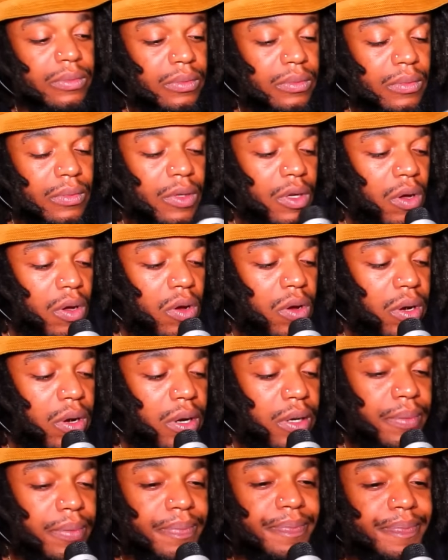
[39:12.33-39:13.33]
All right.
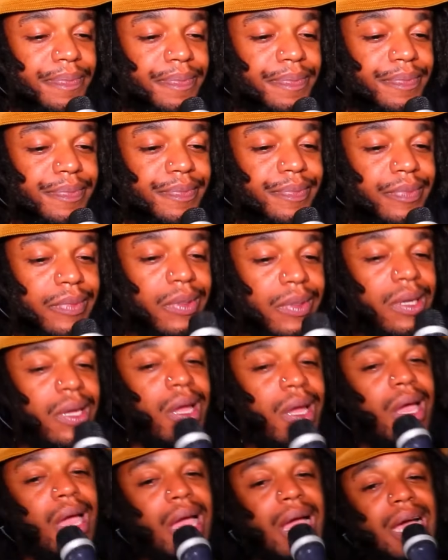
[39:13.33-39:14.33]

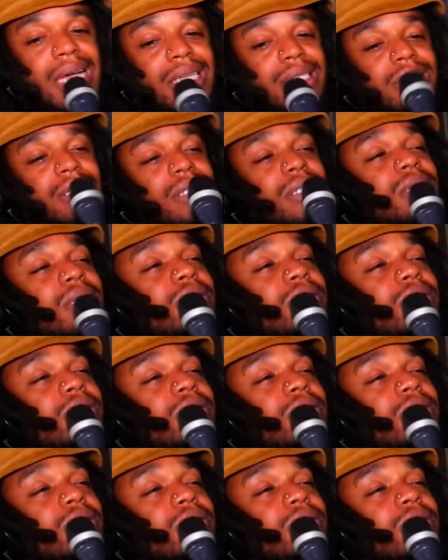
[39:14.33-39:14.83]
How I see it,